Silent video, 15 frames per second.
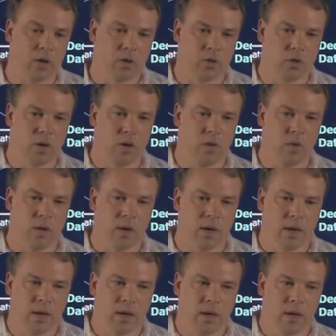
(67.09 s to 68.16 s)
So
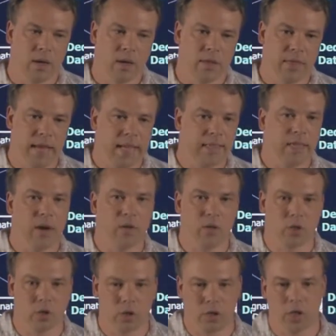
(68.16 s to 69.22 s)
that's how a
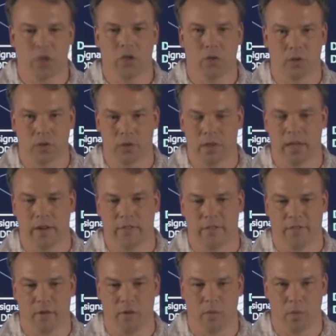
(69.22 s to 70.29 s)
traditional synthetic
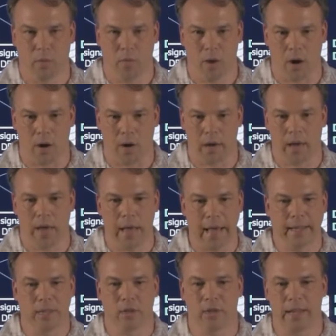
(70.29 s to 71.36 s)
full would work.
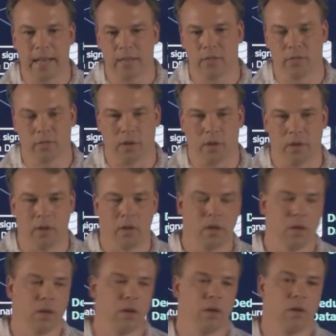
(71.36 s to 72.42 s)
Enter dash full.
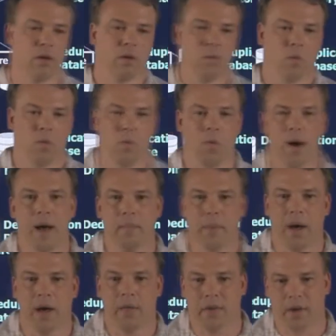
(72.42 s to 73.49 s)
Why
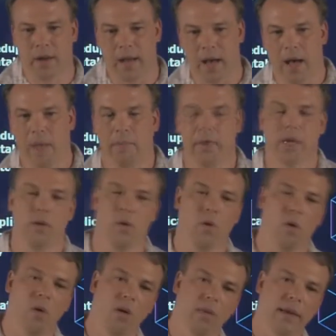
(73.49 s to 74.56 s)
bother copying
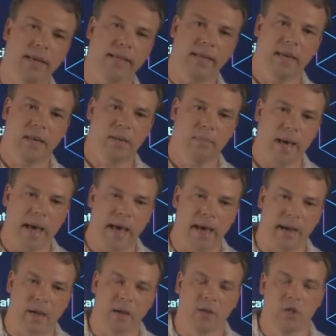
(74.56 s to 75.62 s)
all that data
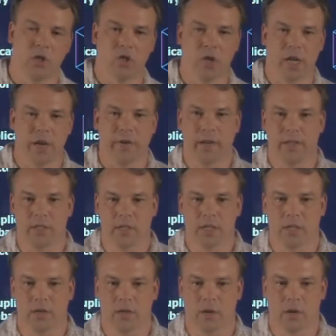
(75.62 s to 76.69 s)
back to generate a
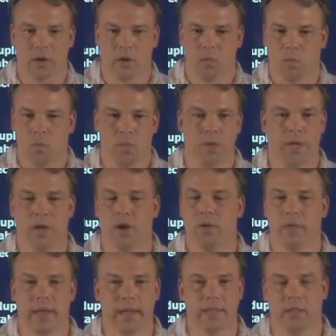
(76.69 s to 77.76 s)
signature when we
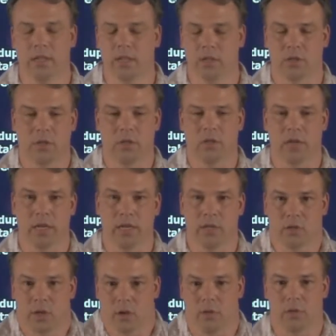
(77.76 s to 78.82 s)
know that signature
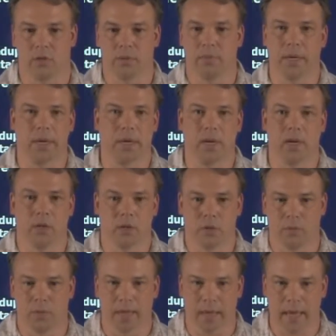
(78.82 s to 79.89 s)
is going to be
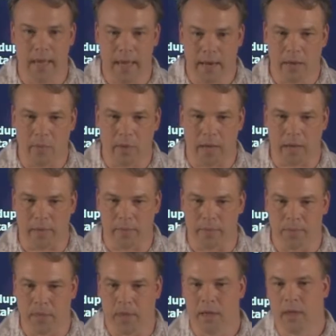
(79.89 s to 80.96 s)
duplicate anyway?
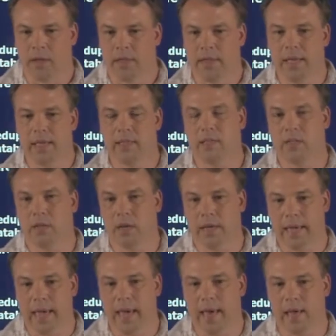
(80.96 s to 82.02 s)
This,
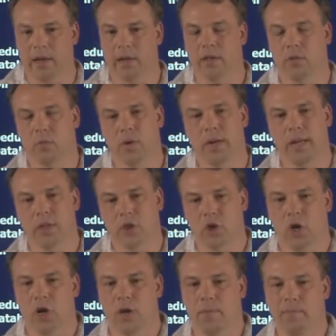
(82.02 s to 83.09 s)
again, is where that
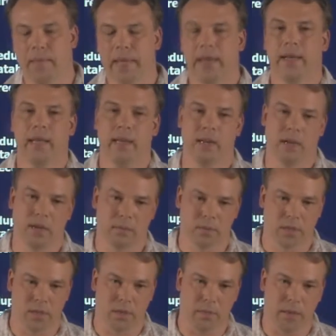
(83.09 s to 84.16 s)
chunk metadata
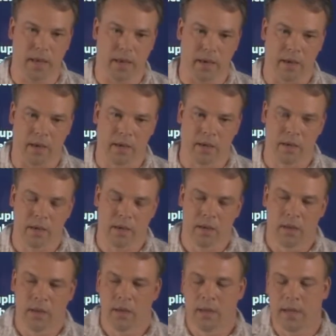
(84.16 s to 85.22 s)
comes into play.
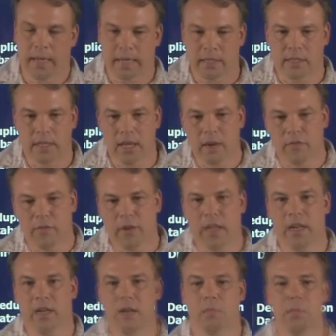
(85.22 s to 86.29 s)
Instead of
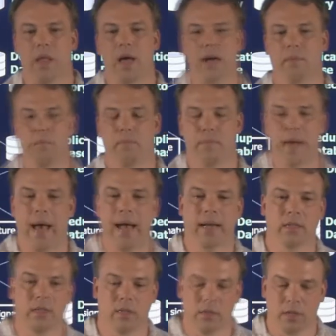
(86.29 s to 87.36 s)
reading the block
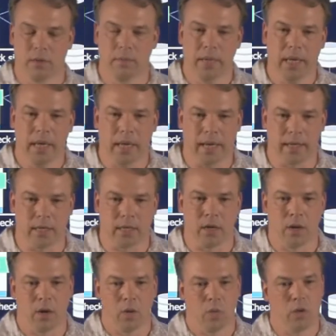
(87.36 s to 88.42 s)
back to the media
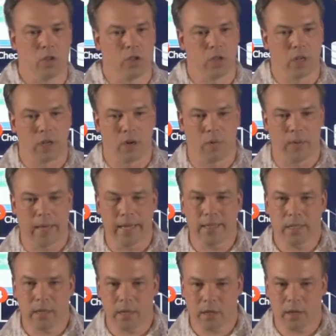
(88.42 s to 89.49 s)
agent, we're just going to go
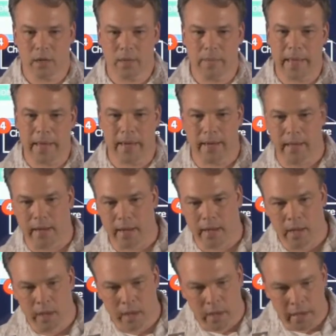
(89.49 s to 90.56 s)
into the chunk metadata,
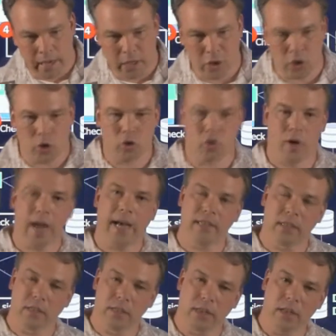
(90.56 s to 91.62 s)

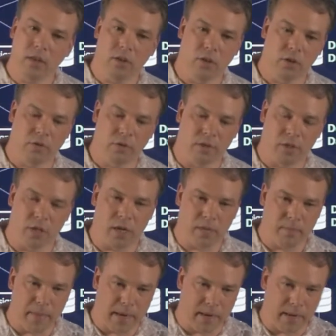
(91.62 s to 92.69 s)
extract the signatures from the chunk
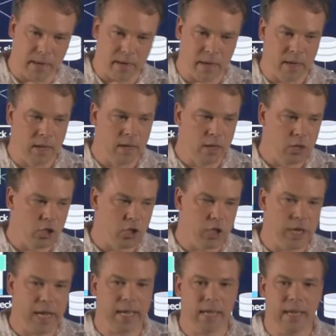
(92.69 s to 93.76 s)
metadata,
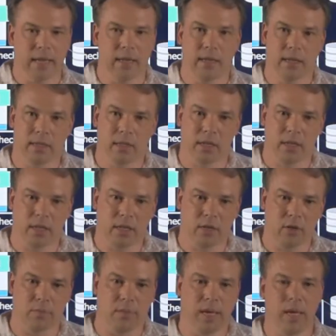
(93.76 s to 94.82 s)
check it into the
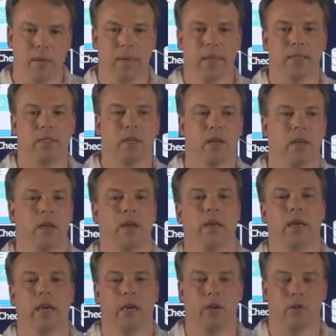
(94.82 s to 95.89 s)
dedupe database,
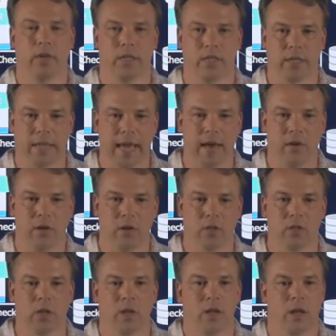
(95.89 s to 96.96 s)
increase the
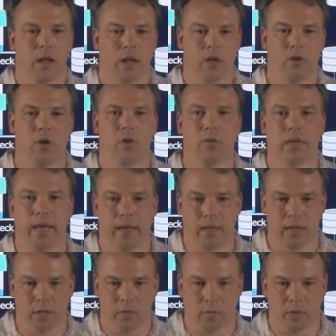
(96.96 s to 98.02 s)
counters, no
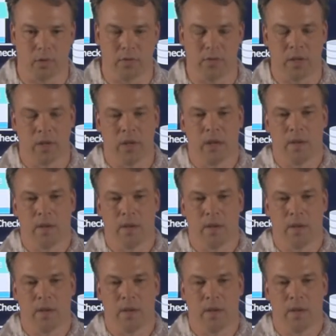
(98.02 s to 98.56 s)
data is moved.